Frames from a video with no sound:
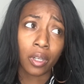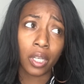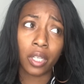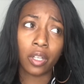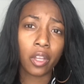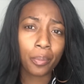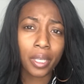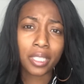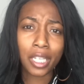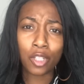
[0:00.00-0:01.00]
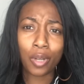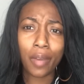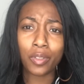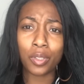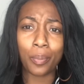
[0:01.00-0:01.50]
And other places I done
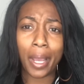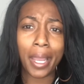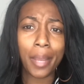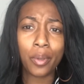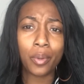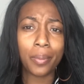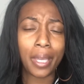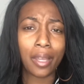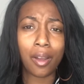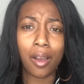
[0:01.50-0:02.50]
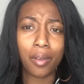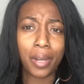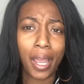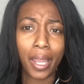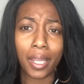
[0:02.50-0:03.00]
traveled to, Miami, we be out all
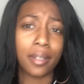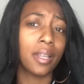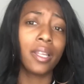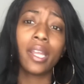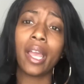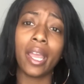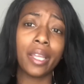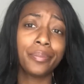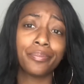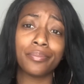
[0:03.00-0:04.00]
night. LA,